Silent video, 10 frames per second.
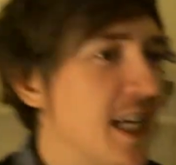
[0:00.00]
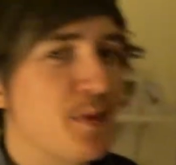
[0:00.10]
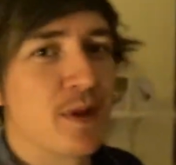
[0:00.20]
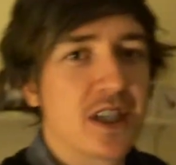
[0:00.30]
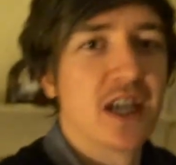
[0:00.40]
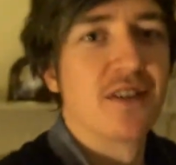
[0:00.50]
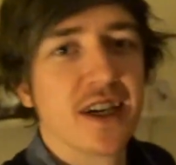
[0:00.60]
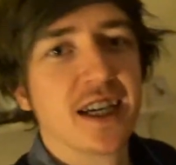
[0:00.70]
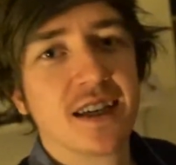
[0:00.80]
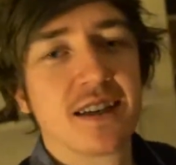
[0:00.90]
he's been
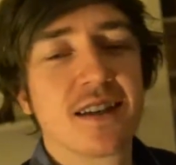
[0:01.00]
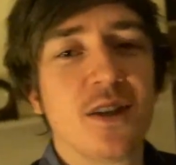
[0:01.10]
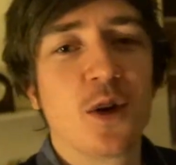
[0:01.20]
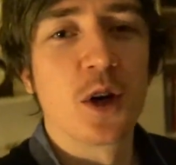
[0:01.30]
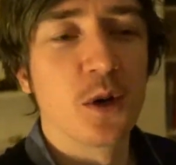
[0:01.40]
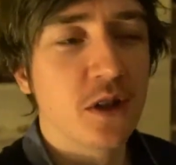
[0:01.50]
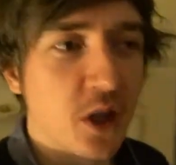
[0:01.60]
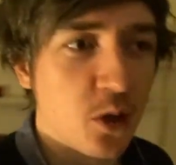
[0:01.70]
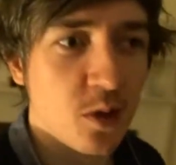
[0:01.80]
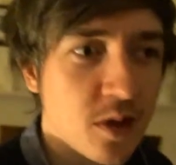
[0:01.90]
surfing, not cold at
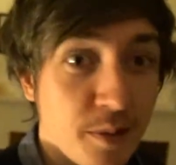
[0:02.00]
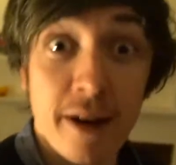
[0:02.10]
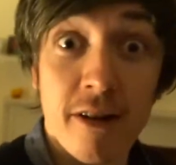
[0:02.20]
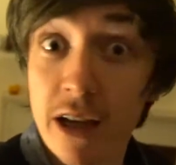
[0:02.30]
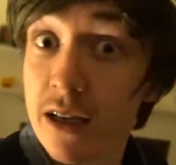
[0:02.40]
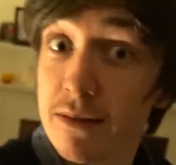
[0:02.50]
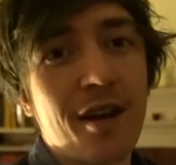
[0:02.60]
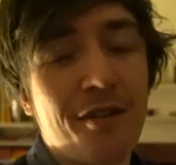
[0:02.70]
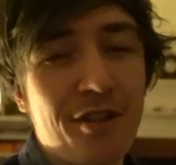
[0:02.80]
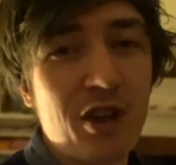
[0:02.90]
all, apparently.
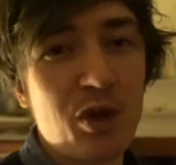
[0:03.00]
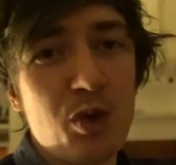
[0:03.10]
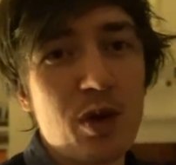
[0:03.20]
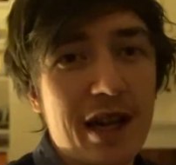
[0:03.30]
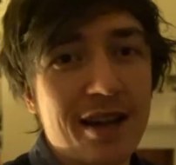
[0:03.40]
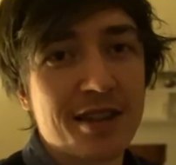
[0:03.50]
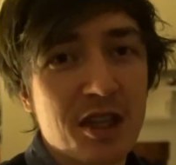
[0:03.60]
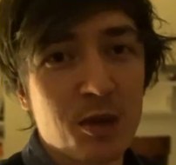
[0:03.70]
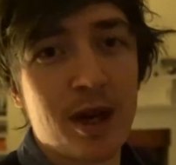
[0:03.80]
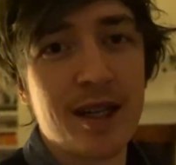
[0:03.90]
A few glasses
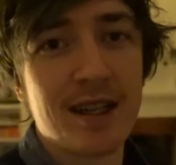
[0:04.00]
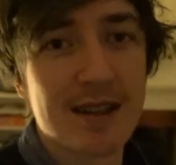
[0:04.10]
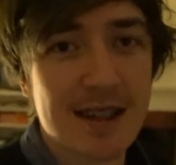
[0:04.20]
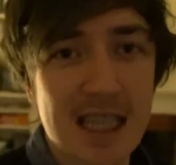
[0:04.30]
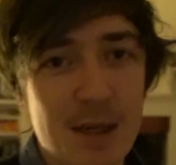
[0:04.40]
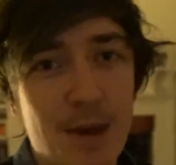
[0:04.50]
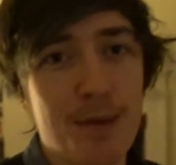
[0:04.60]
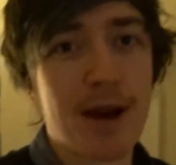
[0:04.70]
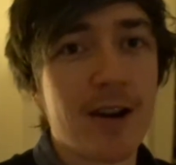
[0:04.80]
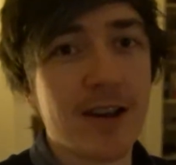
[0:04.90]
of wine does this to my
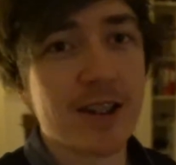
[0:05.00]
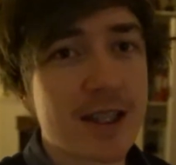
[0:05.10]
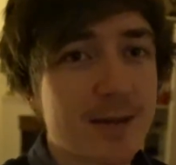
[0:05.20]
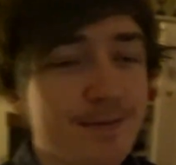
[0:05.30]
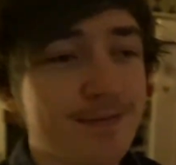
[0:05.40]
parents.